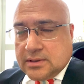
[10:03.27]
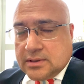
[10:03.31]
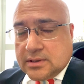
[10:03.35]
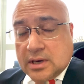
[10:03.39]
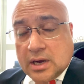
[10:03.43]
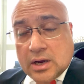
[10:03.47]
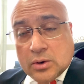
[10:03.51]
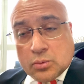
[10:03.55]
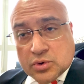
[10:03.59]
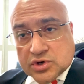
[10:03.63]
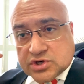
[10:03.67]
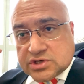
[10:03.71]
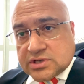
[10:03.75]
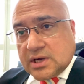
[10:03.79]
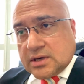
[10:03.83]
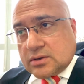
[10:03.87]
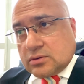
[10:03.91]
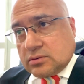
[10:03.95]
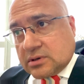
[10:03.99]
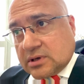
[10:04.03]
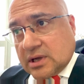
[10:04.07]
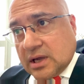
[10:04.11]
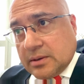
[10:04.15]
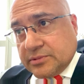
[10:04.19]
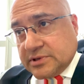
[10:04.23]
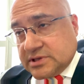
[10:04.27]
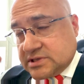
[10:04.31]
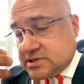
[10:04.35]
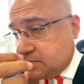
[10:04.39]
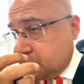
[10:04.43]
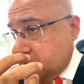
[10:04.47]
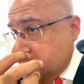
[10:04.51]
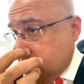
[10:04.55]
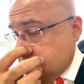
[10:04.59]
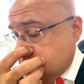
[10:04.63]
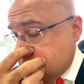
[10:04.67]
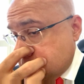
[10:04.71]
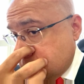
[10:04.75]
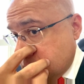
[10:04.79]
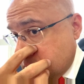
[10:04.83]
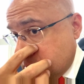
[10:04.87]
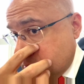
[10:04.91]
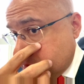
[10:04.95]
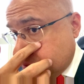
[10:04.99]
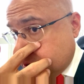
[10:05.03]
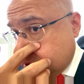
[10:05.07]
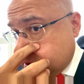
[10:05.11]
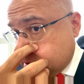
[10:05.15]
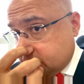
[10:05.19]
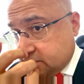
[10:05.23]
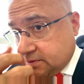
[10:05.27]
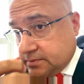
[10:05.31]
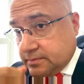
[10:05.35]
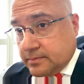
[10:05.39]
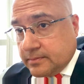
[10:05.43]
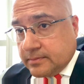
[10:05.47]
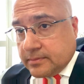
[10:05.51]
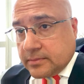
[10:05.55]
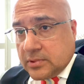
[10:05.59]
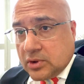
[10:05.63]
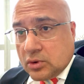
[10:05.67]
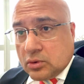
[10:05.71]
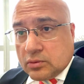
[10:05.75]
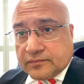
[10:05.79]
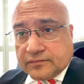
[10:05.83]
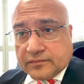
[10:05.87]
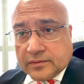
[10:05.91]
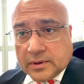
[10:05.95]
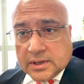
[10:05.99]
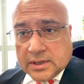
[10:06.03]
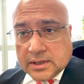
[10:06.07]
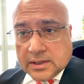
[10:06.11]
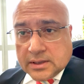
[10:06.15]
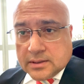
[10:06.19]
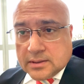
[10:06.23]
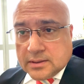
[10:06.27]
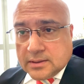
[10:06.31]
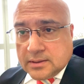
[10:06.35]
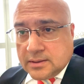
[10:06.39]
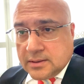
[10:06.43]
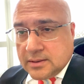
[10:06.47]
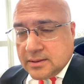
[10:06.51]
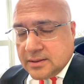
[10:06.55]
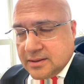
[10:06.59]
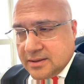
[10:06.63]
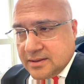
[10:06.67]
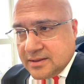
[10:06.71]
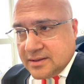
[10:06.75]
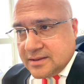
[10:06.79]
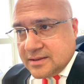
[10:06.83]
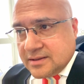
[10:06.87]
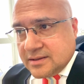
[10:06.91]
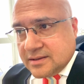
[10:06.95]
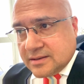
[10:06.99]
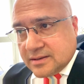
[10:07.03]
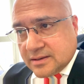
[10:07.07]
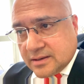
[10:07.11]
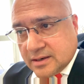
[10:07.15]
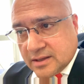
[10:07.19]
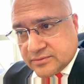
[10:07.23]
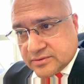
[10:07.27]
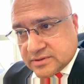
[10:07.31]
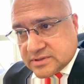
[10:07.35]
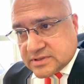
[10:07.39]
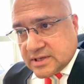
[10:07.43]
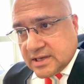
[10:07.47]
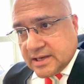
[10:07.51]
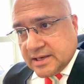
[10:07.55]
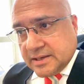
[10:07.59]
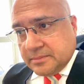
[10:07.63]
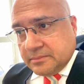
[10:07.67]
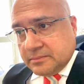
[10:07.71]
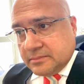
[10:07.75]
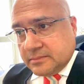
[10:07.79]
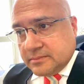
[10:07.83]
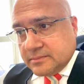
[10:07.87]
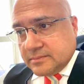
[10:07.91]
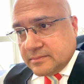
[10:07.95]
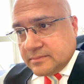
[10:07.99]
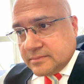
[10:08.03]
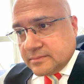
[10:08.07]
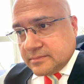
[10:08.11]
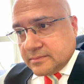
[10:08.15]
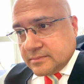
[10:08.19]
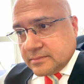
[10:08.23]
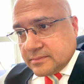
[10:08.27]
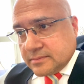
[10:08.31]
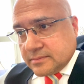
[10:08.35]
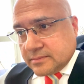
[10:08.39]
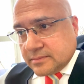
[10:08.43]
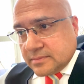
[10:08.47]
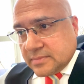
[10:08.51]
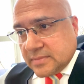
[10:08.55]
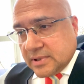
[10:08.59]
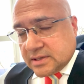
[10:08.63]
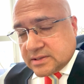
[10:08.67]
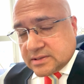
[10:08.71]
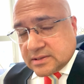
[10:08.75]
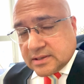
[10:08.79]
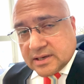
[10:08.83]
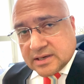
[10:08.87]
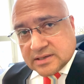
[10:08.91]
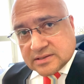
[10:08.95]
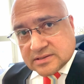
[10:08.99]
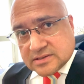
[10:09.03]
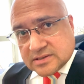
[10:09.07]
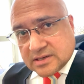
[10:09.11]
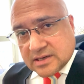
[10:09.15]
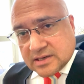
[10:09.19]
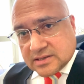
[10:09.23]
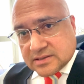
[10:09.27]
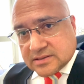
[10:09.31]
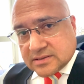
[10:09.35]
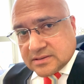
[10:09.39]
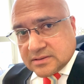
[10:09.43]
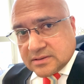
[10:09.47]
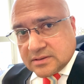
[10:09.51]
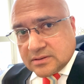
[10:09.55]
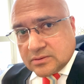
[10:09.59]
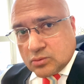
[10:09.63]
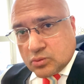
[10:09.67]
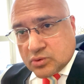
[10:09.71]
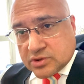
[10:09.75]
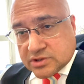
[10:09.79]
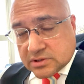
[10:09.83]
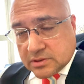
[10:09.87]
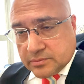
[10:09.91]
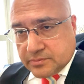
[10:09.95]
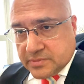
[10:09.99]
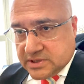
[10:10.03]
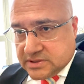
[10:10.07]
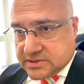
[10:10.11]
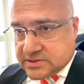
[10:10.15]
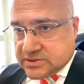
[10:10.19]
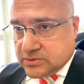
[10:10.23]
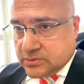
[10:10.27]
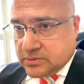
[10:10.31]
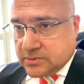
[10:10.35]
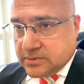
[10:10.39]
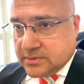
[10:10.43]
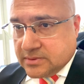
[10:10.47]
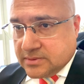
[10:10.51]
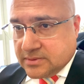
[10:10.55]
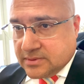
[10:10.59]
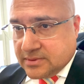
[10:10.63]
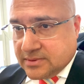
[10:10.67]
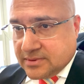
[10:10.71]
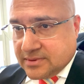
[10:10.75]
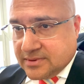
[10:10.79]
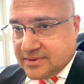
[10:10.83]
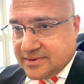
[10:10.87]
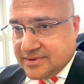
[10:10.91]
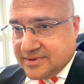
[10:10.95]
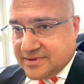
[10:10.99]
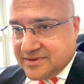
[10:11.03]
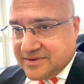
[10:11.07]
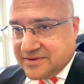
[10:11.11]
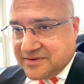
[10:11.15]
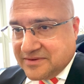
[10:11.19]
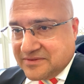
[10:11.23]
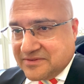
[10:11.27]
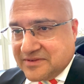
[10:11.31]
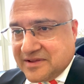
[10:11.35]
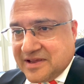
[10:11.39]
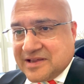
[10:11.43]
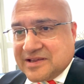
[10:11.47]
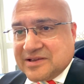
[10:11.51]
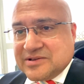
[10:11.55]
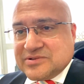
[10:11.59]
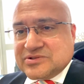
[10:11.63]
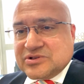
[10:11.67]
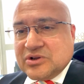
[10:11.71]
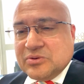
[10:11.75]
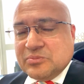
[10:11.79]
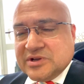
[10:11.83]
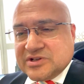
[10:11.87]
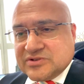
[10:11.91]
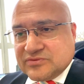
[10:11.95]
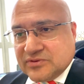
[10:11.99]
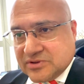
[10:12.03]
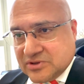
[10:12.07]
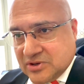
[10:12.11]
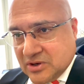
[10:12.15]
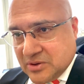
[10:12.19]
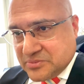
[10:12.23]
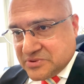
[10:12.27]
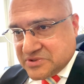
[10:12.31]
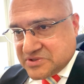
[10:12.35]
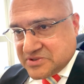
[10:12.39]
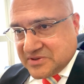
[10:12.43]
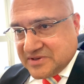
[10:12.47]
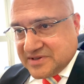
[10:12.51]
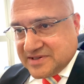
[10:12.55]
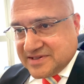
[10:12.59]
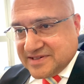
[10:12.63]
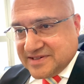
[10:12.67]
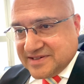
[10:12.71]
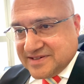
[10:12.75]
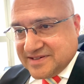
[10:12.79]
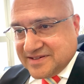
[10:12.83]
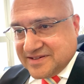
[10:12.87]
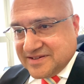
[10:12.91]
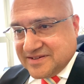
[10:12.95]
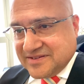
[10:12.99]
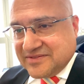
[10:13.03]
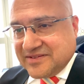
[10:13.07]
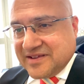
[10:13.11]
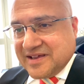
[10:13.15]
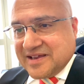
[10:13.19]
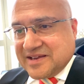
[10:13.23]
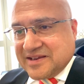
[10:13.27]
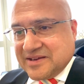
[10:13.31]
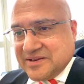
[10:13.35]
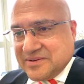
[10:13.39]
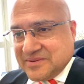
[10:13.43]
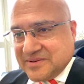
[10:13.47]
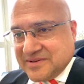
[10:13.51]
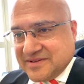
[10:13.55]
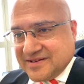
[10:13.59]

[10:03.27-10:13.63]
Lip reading: I wish I could come and speak to you in person, hopefully another time, at a later date, we shall meet soon. Thank you so much for the opportunity. Thank you.